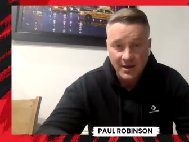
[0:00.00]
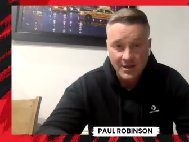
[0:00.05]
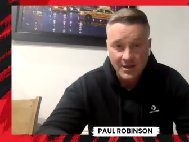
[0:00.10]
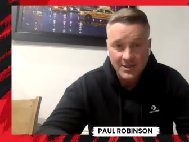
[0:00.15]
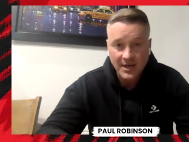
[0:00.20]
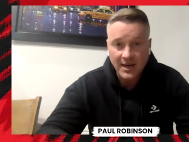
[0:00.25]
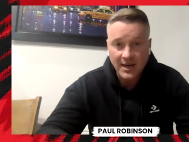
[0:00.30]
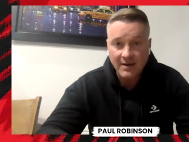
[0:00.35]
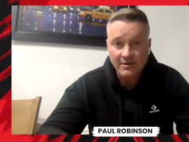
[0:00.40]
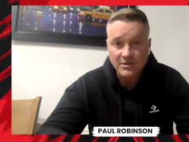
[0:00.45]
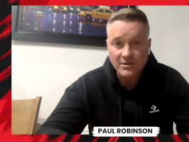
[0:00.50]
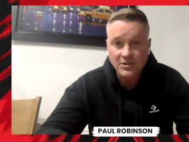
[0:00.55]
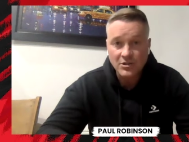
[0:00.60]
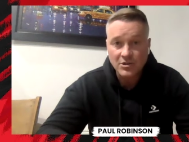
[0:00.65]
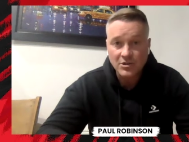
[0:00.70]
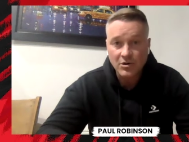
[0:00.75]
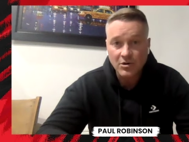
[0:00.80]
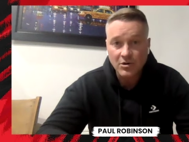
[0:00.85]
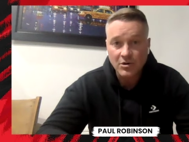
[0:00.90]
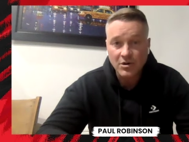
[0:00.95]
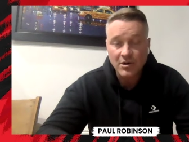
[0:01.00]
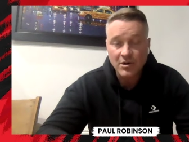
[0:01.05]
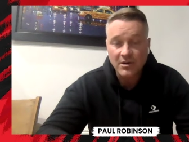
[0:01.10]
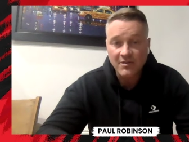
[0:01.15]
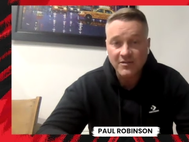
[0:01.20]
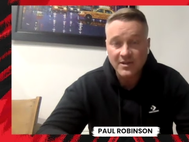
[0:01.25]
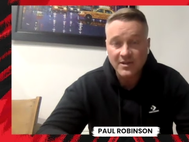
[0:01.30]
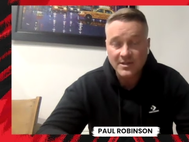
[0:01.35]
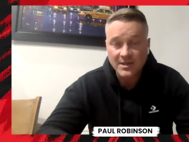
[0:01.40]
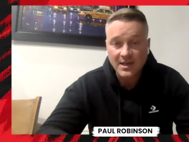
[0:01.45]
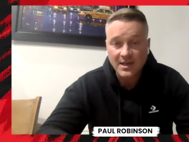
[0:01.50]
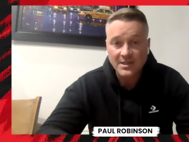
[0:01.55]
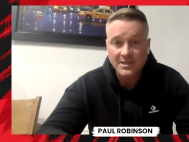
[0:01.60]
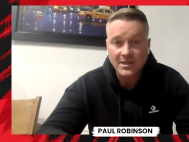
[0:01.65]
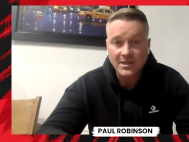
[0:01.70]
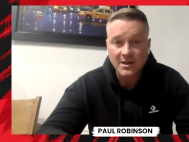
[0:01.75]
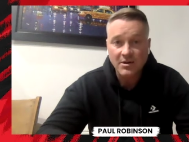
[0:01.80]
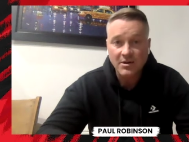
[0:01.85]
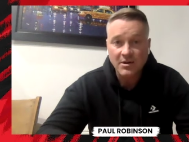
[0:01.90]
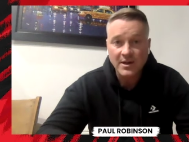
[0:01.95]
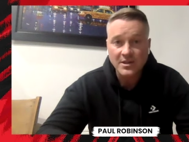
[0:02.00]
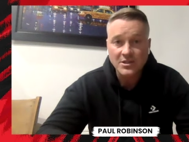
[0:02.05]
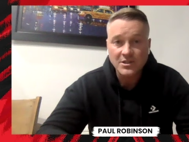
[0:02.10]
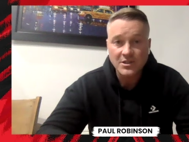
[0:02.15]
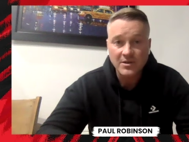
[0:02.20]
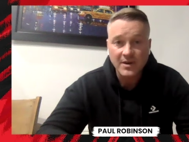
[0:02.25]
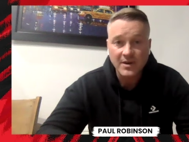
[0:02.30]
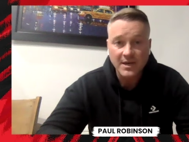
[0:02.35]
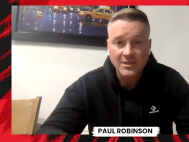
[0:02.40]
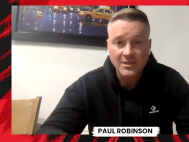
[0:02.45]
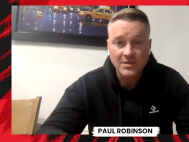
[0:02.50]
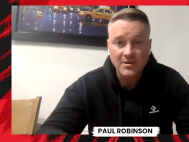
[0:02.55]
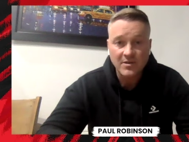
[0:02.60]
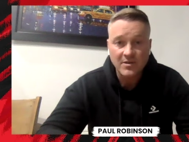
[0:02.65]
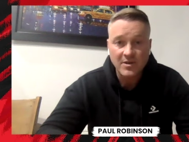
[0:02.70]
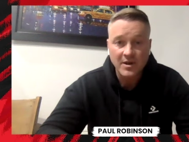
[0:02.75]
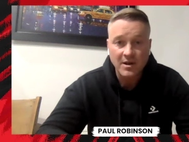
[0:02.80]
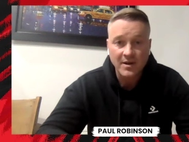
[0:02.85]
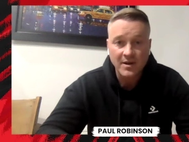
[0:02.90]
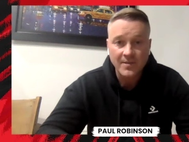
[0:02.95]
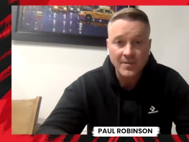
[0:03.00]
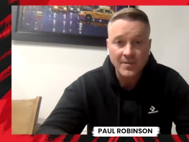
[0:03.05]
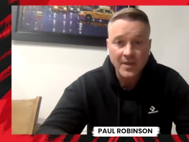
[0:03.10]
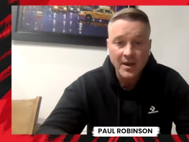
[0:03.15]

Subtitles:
Jack Harrison scored another fantastic goal against Newcastle the other night.